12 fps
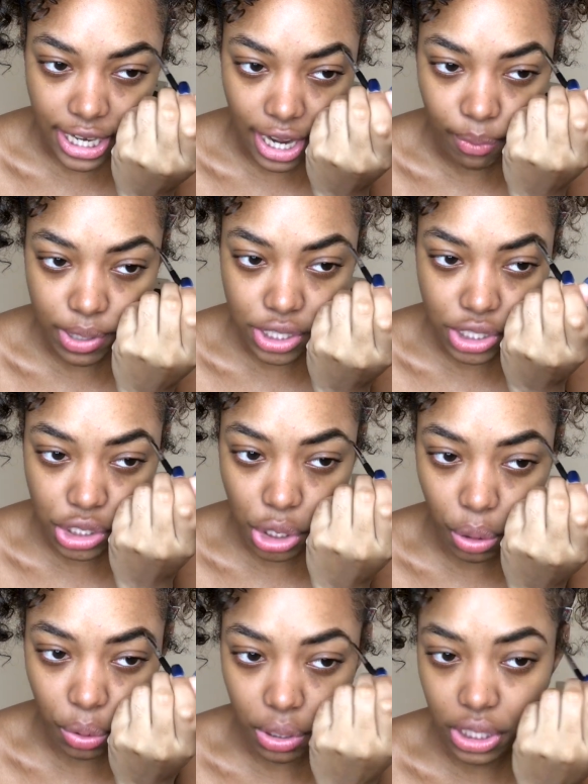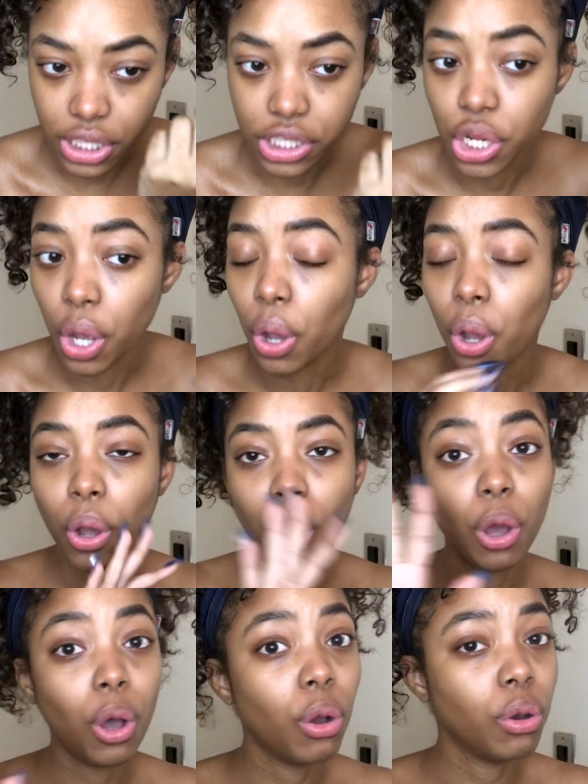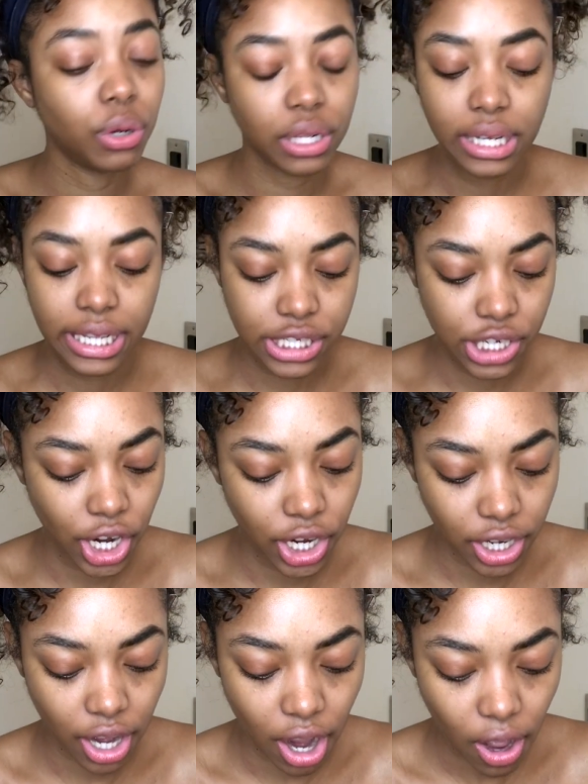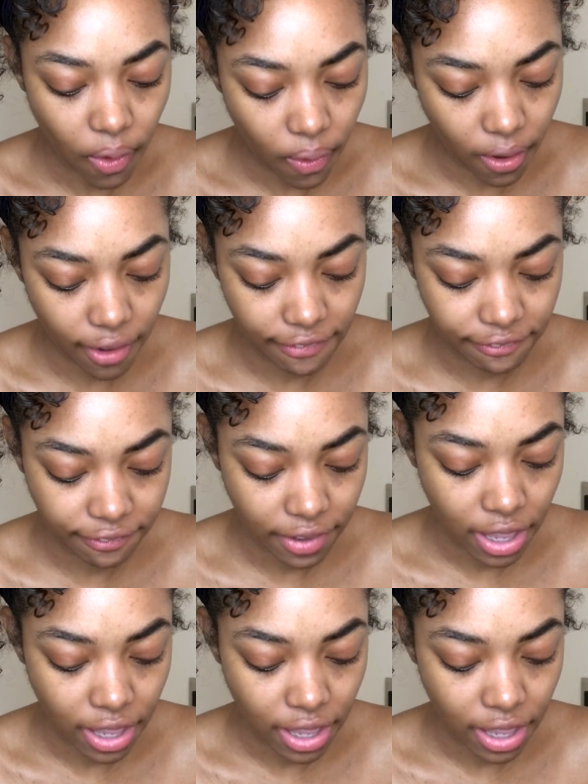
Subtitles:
and I was totally turned off.